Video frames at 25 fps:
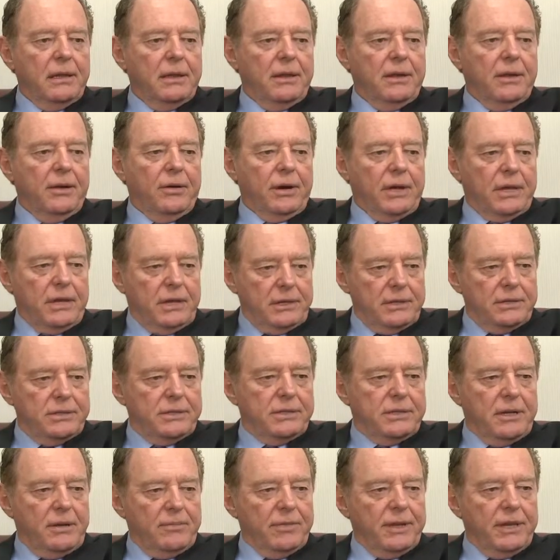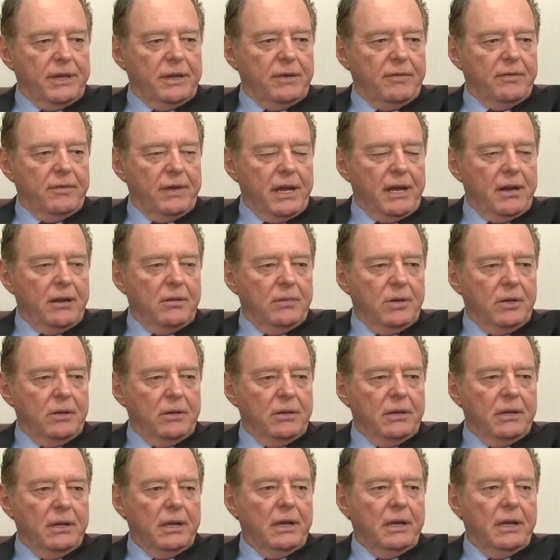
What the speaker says: there is something available